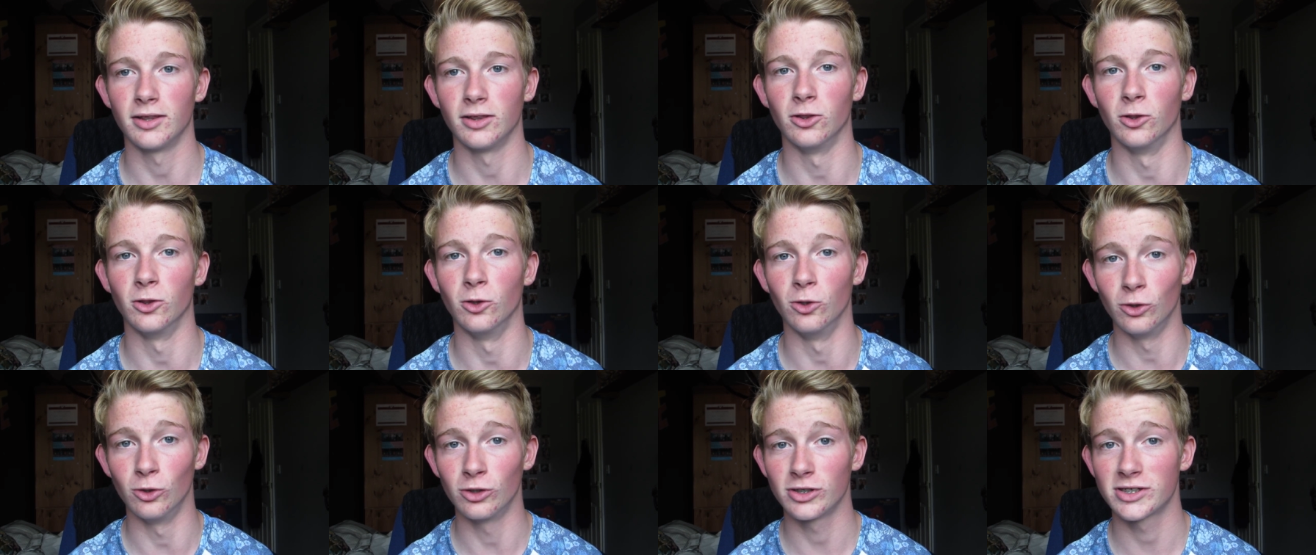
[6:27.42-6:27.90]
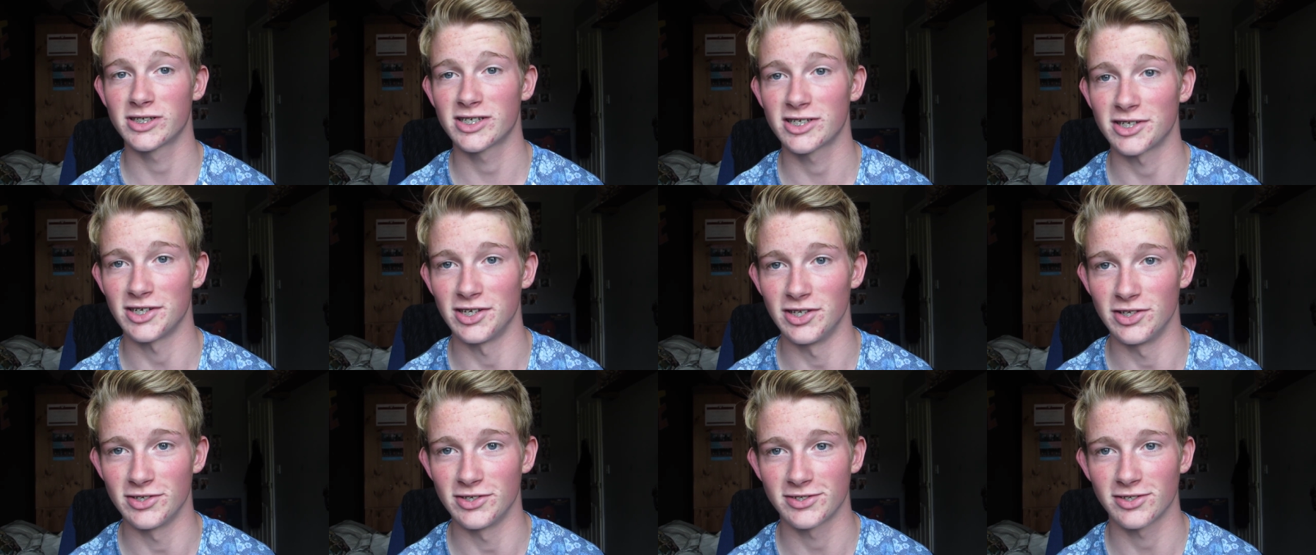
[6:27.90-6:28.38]
looks
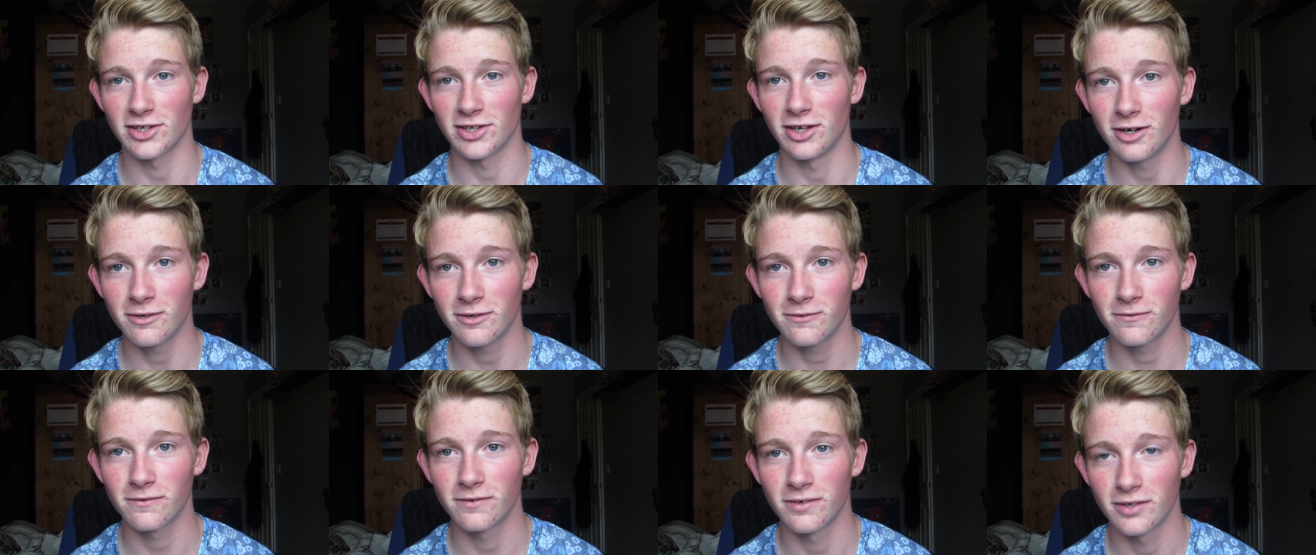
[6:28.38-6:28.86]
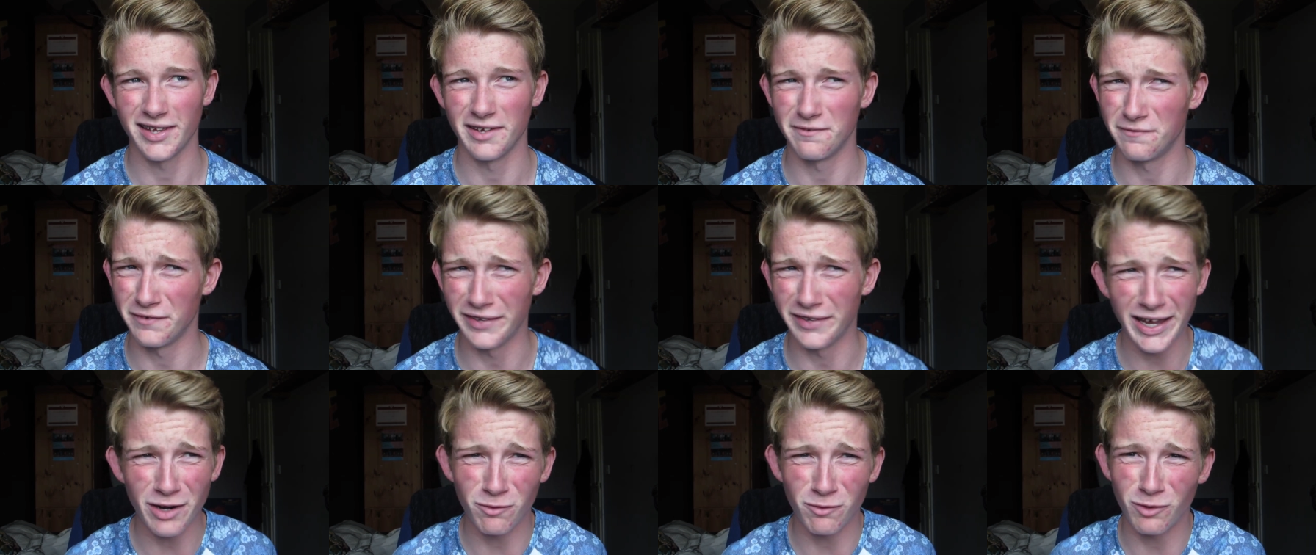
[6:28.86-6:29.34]
and stuff, if
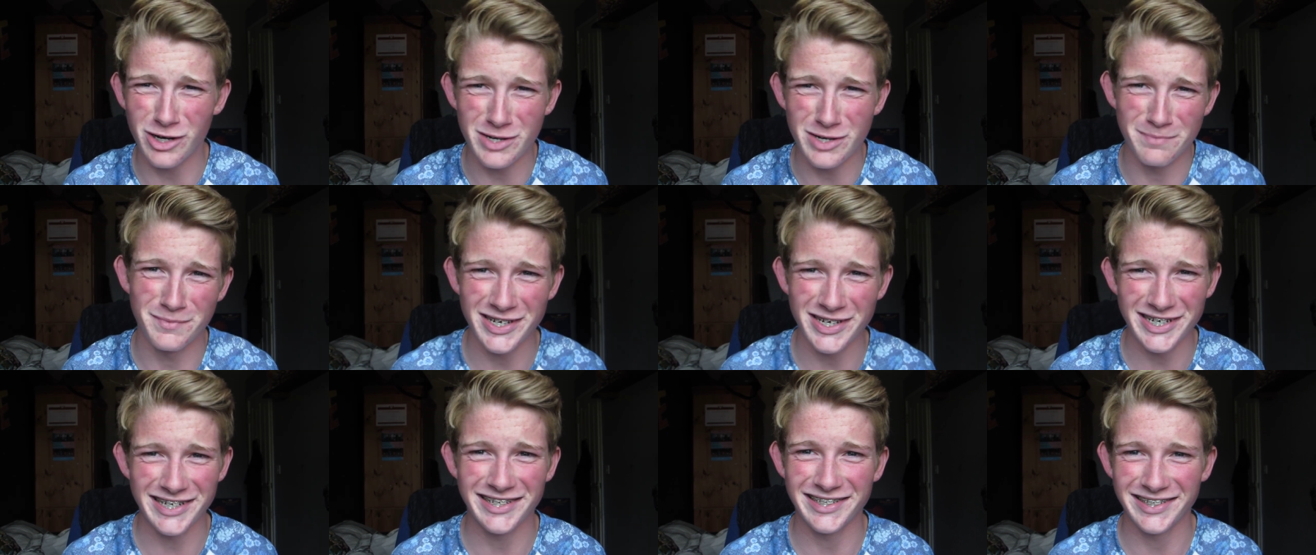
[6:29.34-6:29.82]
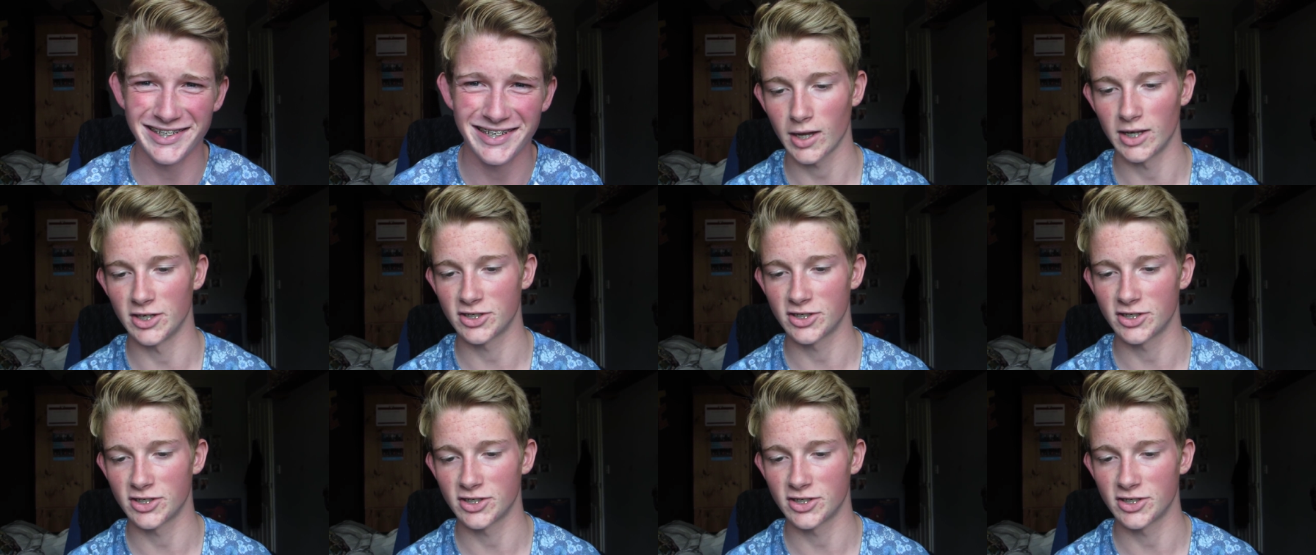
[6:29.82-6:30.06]
you get what I mean.